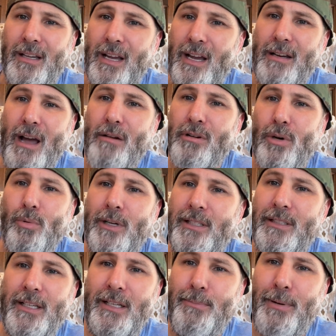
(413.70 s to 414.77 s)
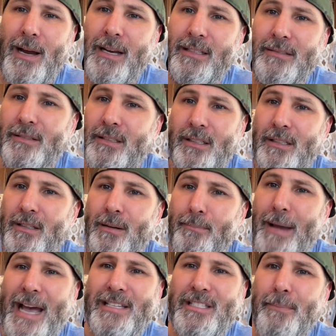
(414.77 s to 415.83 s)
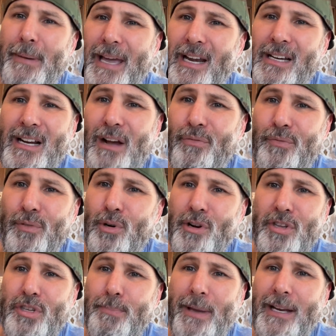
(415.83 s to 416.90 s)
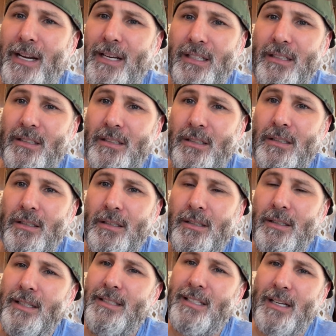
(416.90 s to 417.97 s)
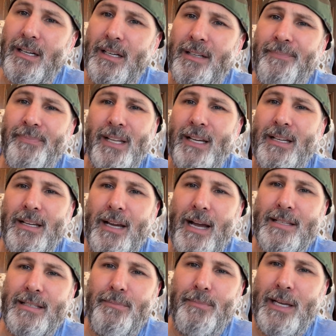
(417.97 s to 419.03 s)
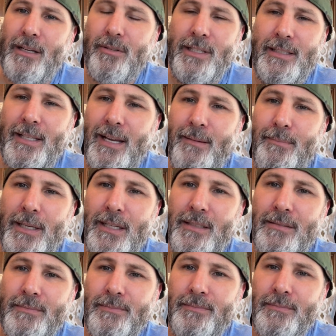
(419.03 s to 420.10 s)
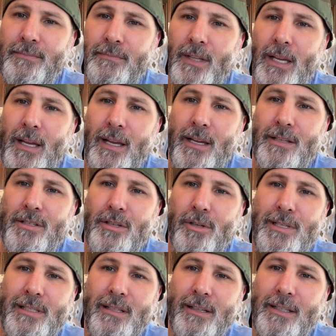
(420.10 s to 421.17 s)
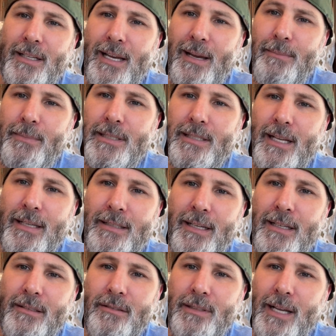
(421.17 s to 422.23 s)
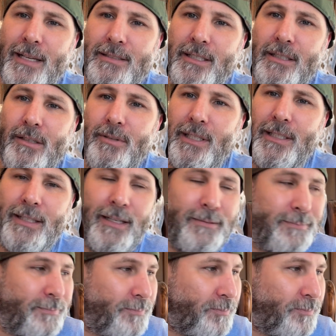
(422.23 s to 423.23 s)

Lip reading: I don't know what he did. He probably masturbated in our food or spit in it. He said, huh? I said, man, don't eat that, man. And so he's looking at me. He's like, yeah, don't eat. I said, don't eat that.